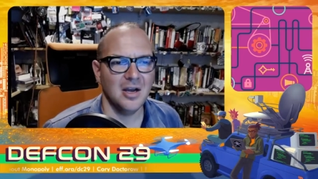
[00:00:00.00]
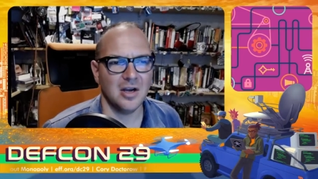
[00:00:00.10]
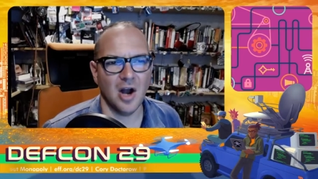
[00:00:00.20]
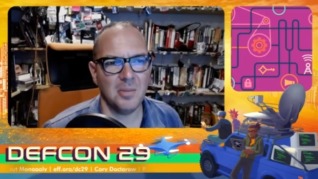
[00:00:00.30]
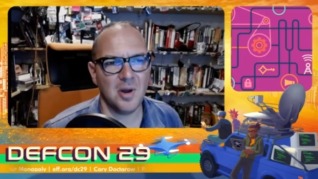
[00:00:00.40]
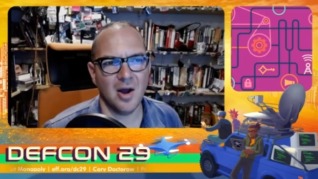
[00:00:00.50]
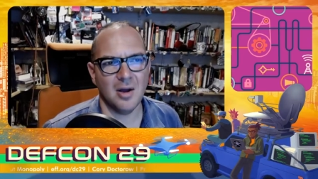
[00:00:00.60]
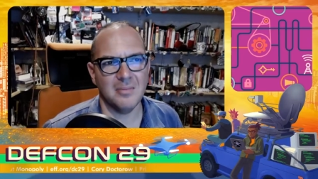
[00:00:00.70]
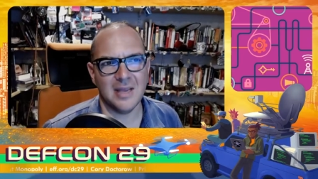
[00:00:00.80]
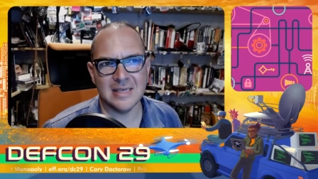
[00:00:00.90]

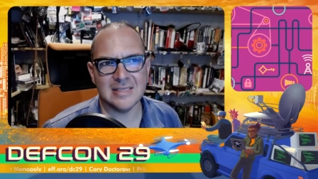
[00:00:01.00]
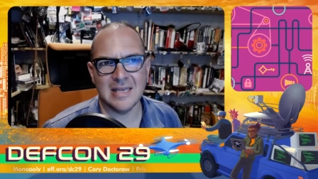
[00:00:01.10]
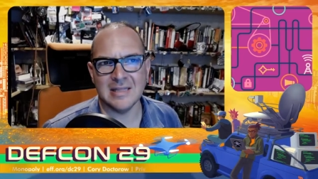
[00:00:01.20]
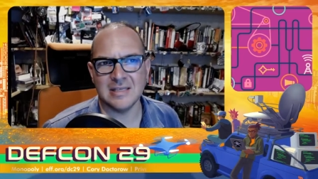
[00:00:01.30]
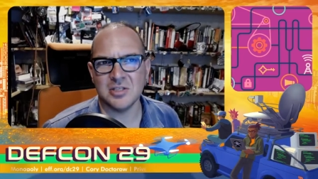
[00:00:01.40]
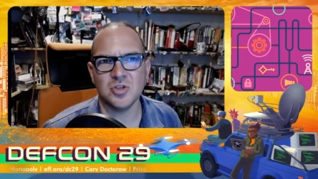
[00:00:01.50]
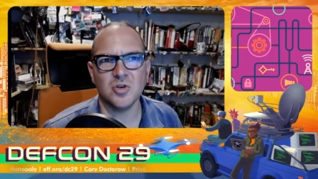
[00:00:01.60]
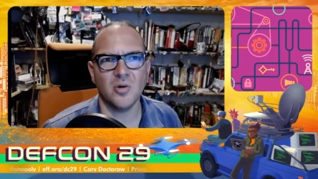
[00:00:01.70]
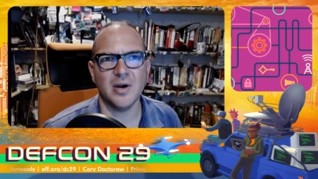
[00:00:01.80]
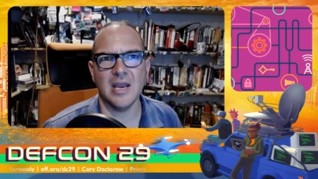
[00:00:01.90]
COMCOM is in the
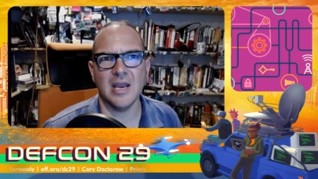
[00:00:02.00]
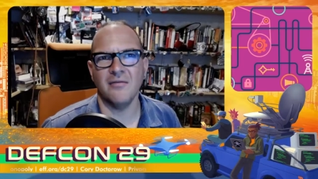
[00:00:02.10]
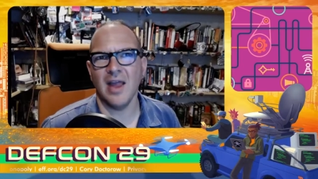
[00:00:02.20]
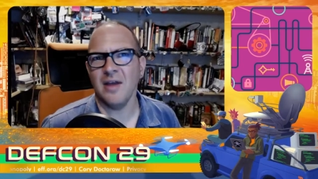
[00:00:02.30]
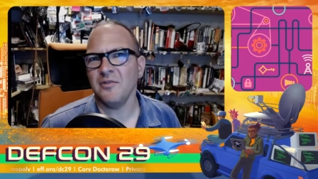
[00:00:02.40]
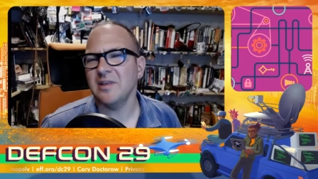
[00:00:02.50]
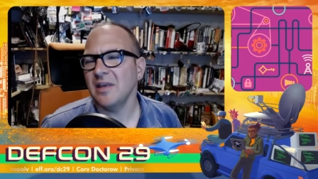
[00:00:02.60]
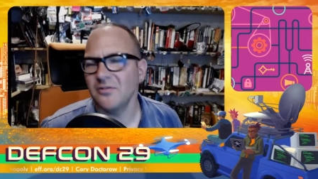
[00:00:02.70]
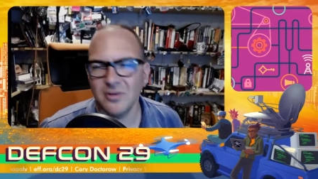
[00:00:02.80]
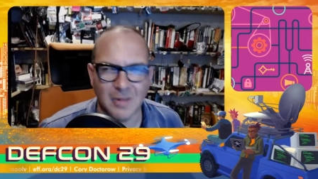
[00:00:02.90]
story of
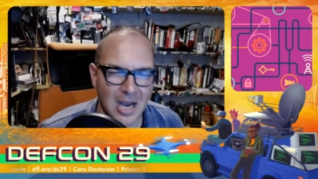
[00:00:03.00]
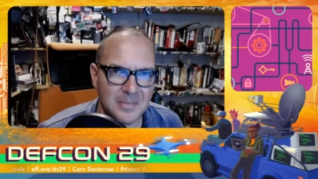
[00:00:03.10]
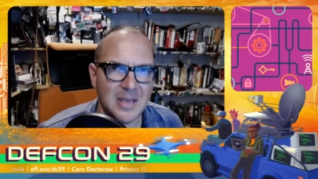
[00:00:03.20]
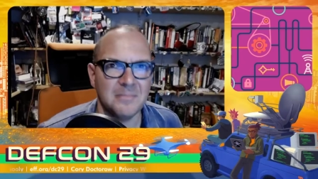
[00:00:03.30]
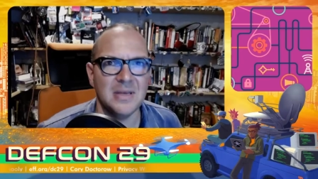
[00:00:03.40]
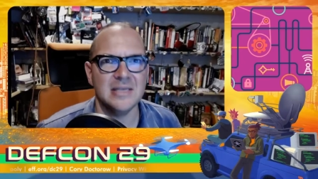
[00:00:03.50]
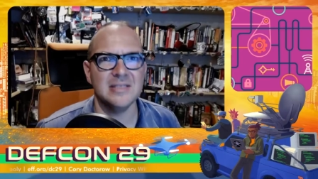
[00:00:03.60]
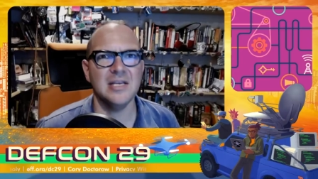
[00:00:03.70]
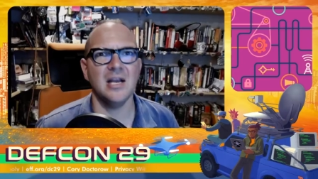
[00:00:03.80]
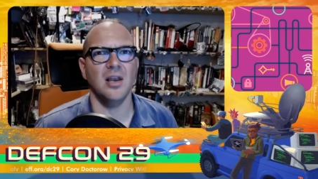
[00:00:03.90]
everything from IBM
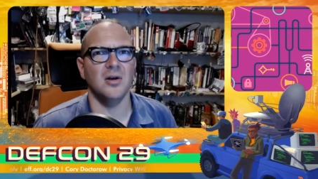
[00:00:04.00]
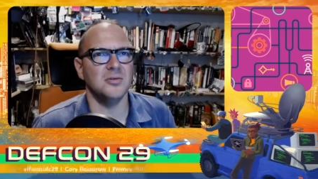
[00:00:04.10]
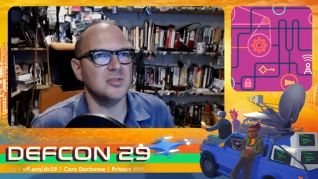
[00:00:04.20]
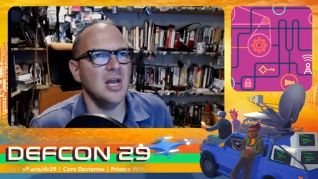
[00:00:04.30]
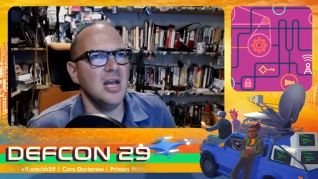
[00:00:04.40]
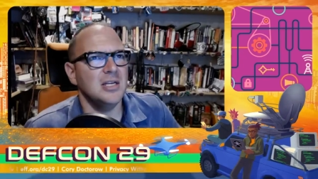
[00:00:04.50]
PC clones